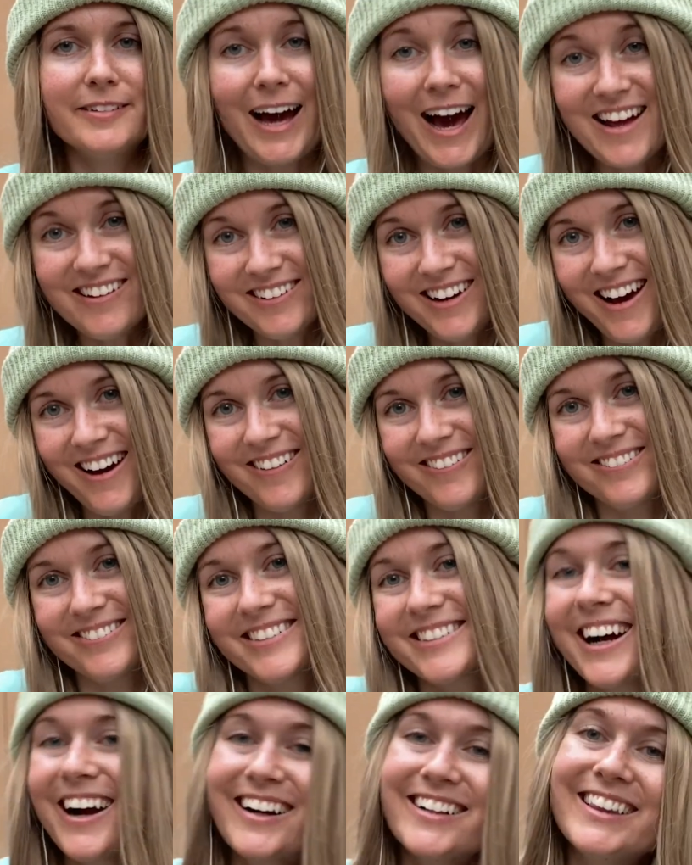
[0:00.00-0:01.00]
I don't know.
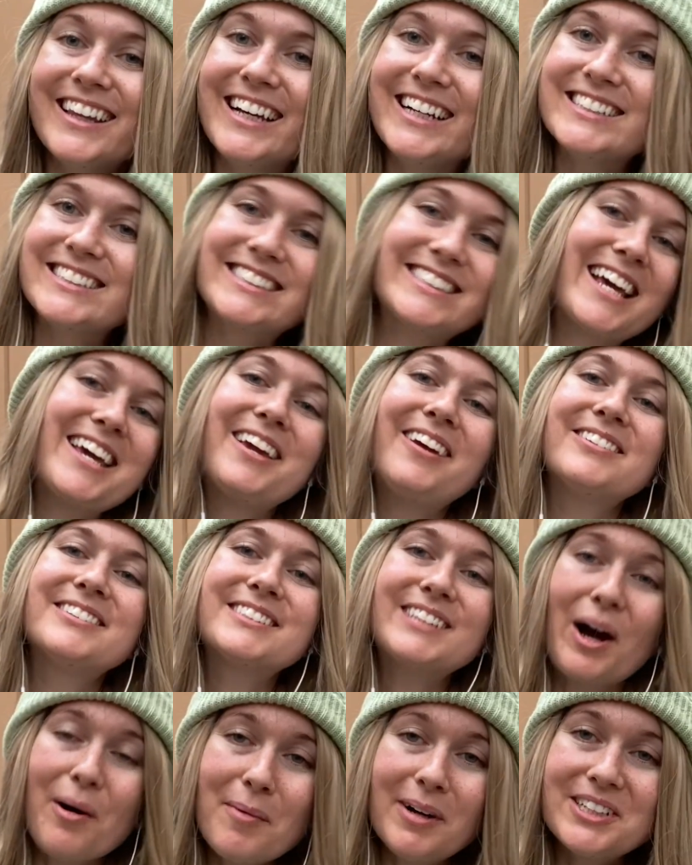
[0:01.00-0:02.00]
Regardless, thank you
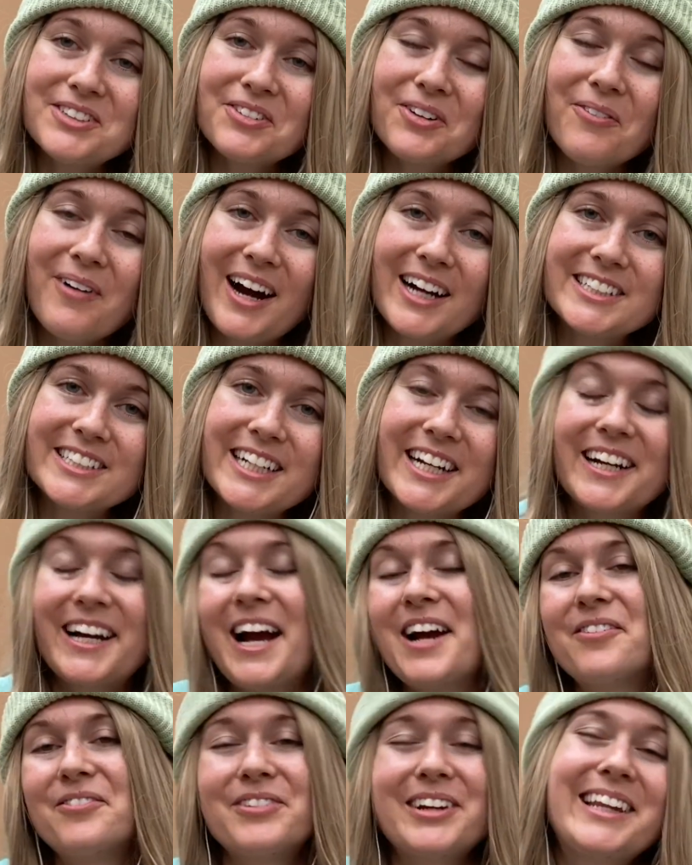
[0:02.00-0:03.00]
so much for watching.
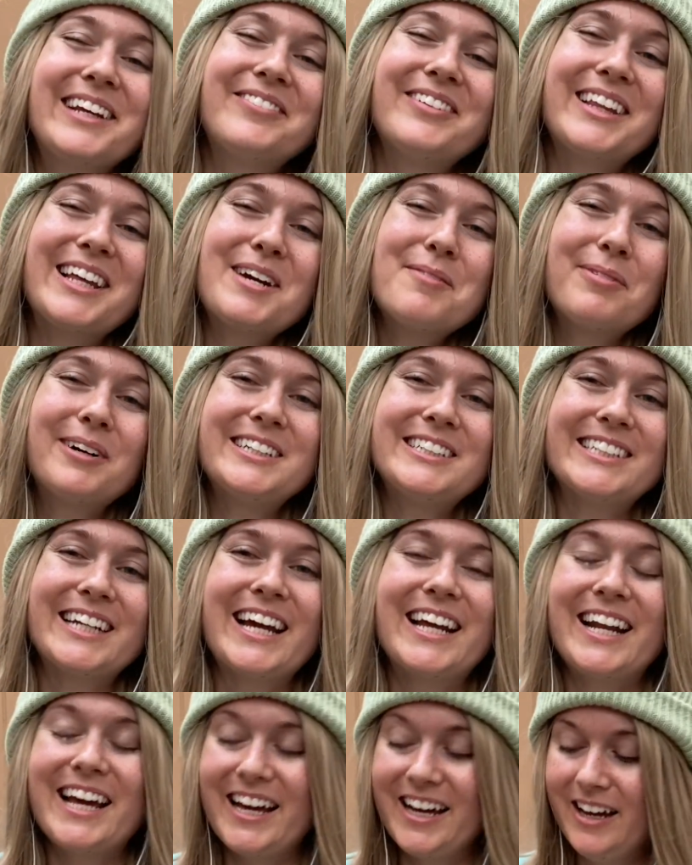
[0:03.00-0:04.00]
I really, really
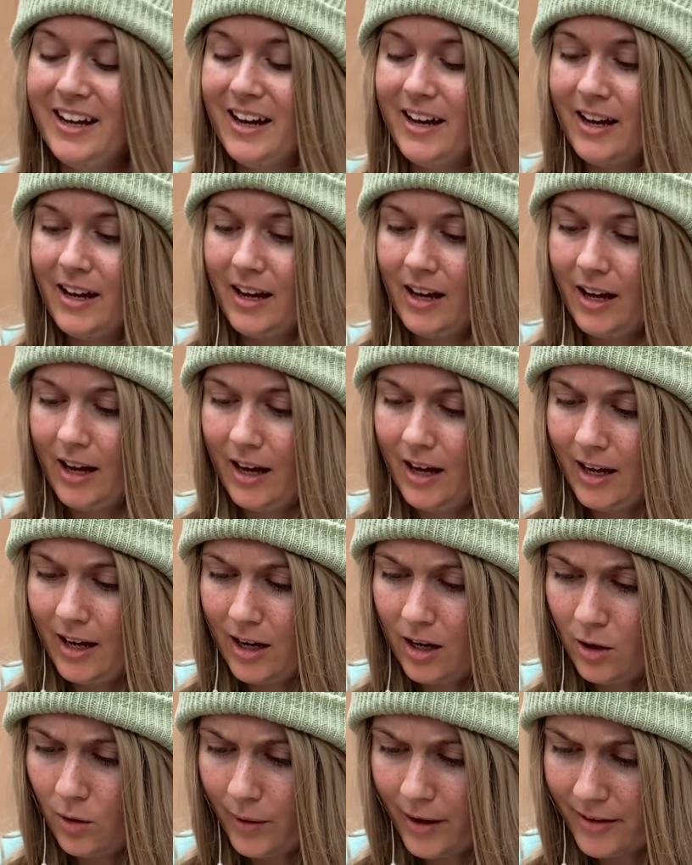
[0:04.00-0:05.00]
appreciate it.
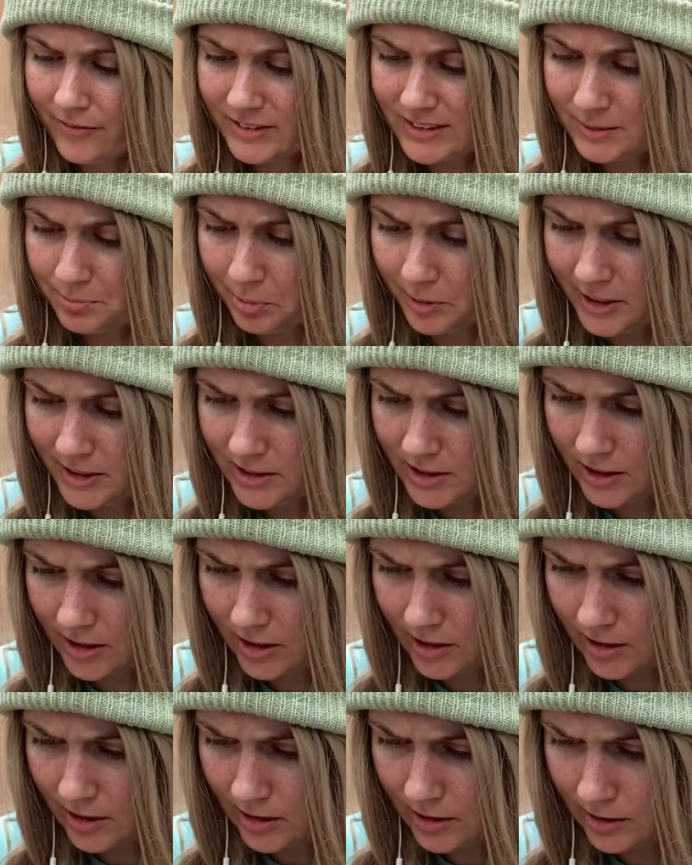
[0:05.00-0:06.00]
Ow, I have a
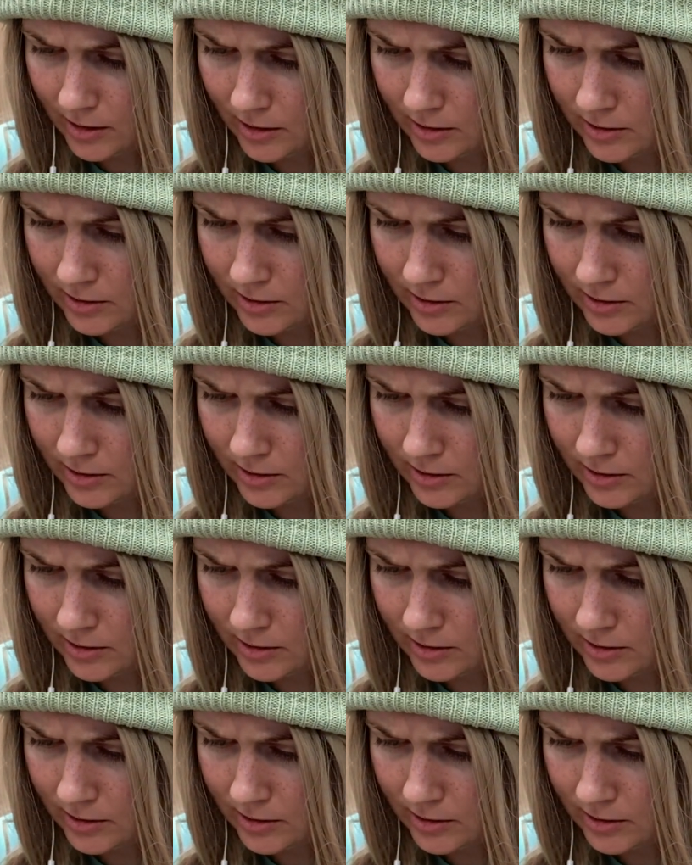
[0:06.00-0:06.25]
splinter.